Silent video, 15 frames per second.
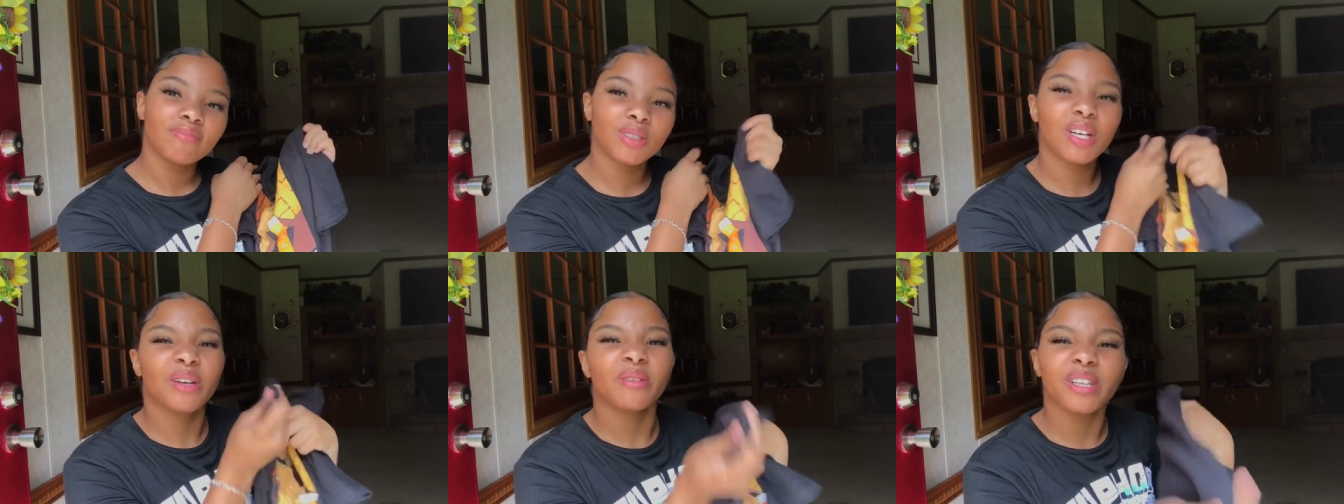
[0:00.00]

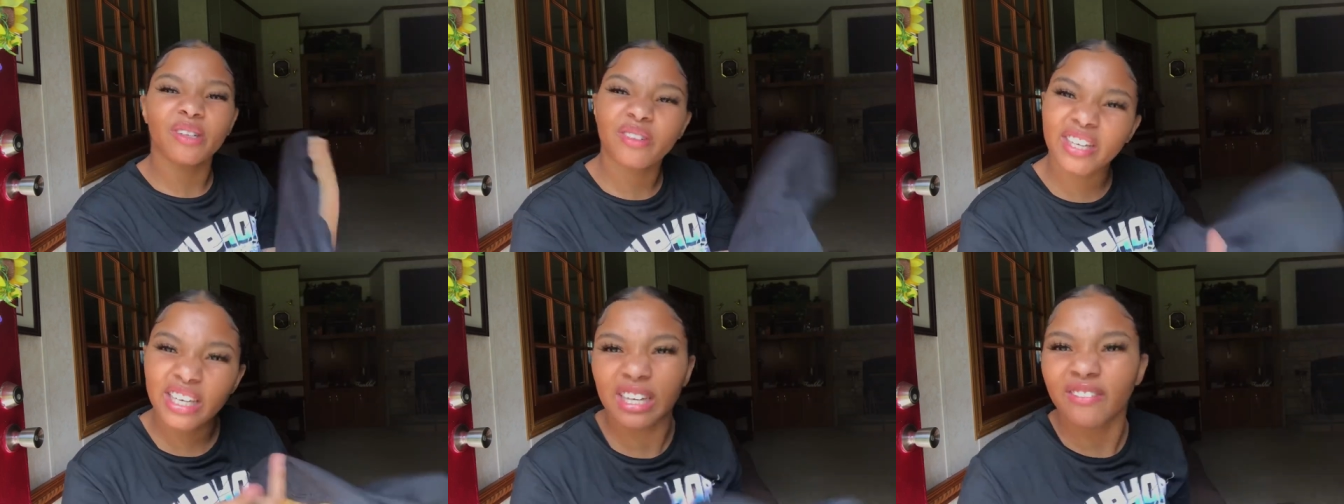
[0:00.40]
do I really
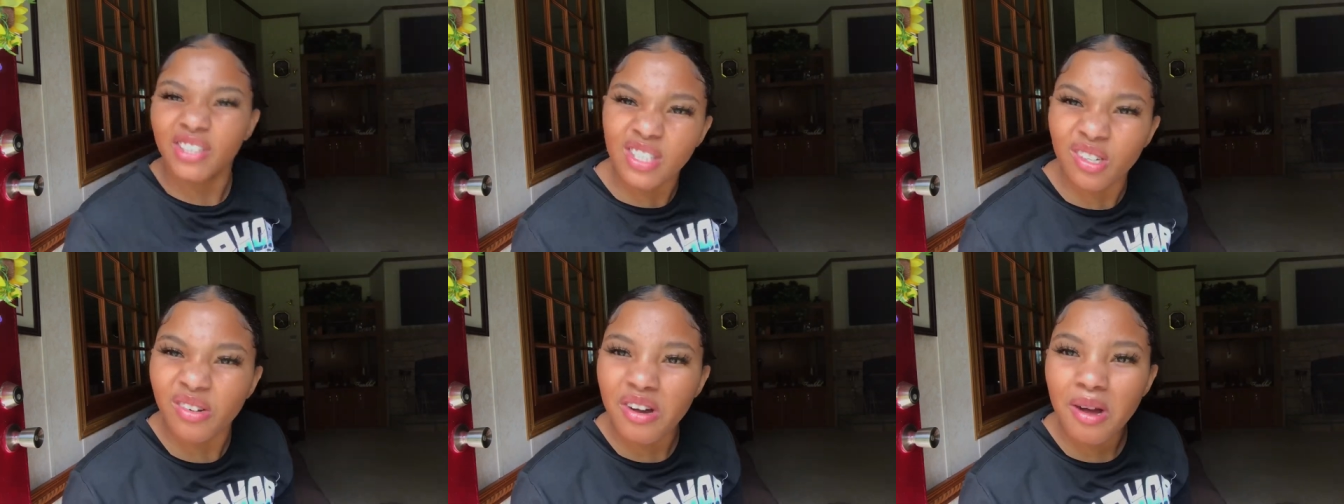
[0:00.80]
want to give it
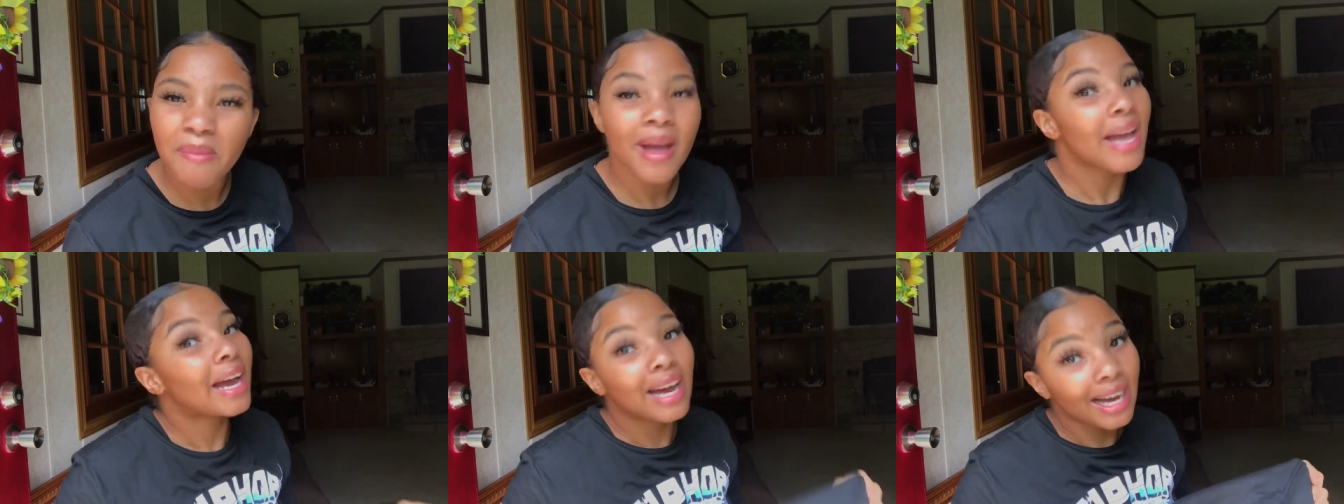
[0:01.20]
to him?
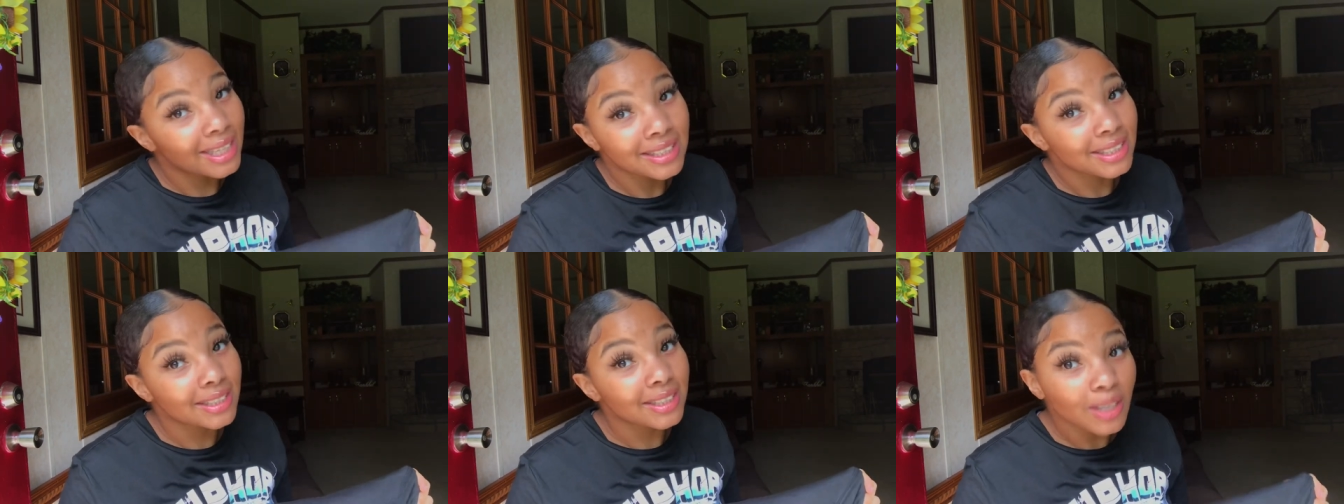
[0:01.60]
I
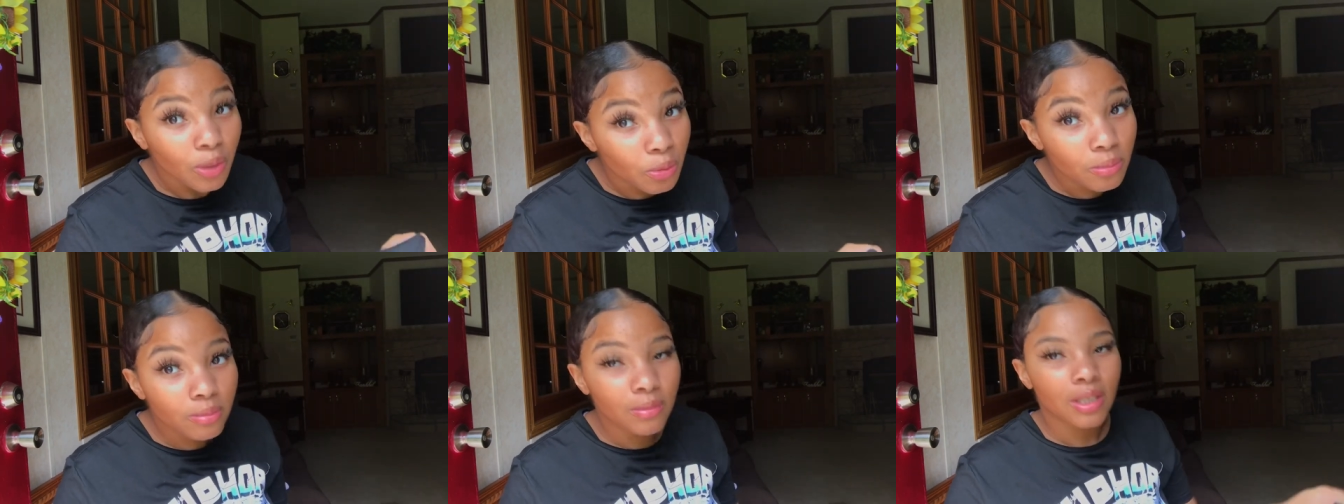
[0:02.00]
said
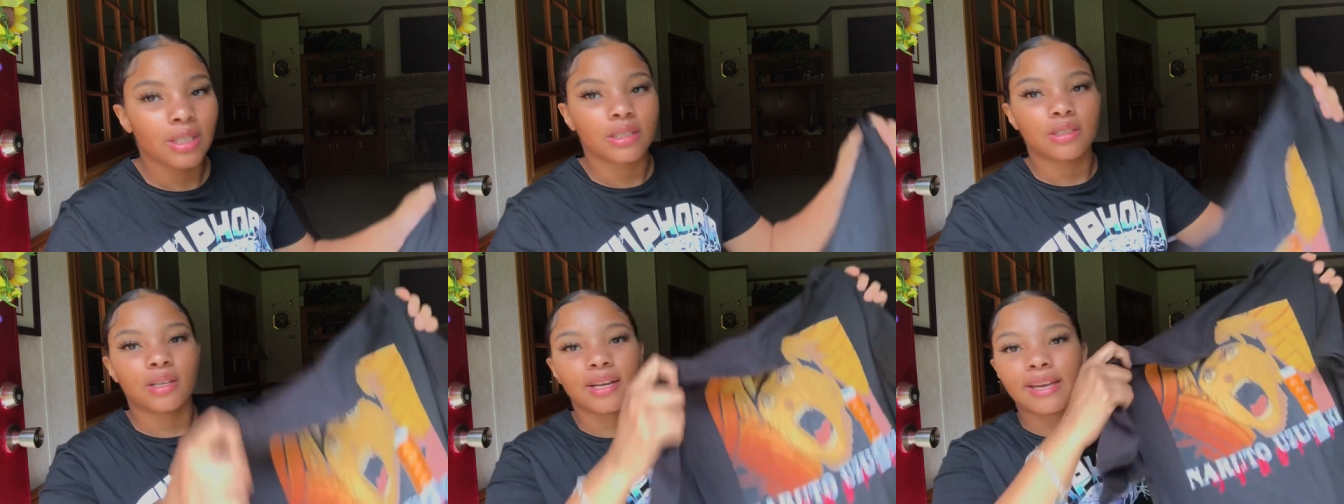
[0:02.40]
nope,
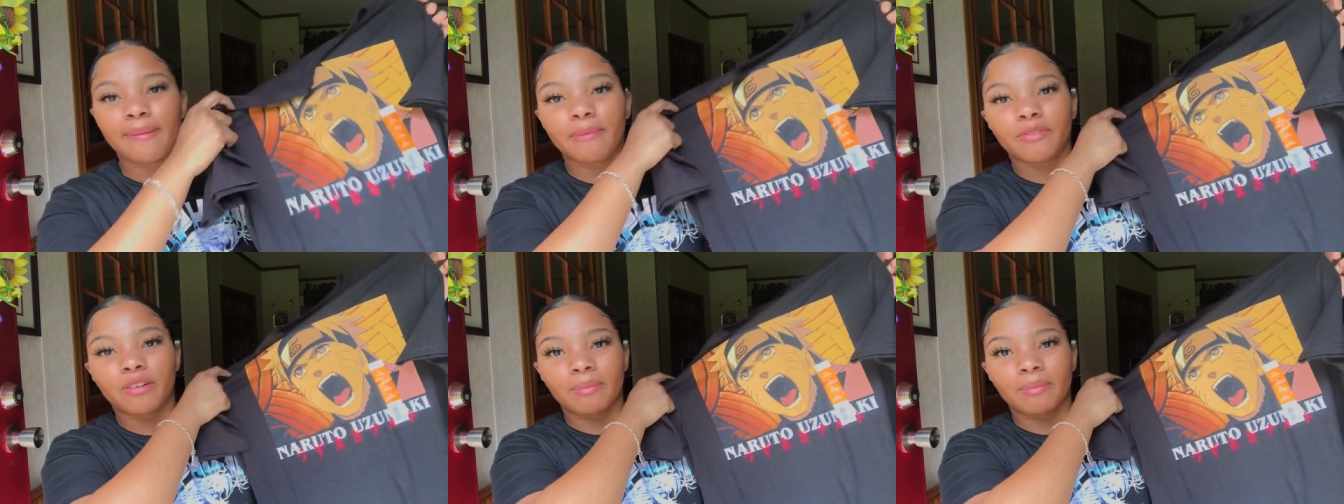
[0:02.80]
so I kept it for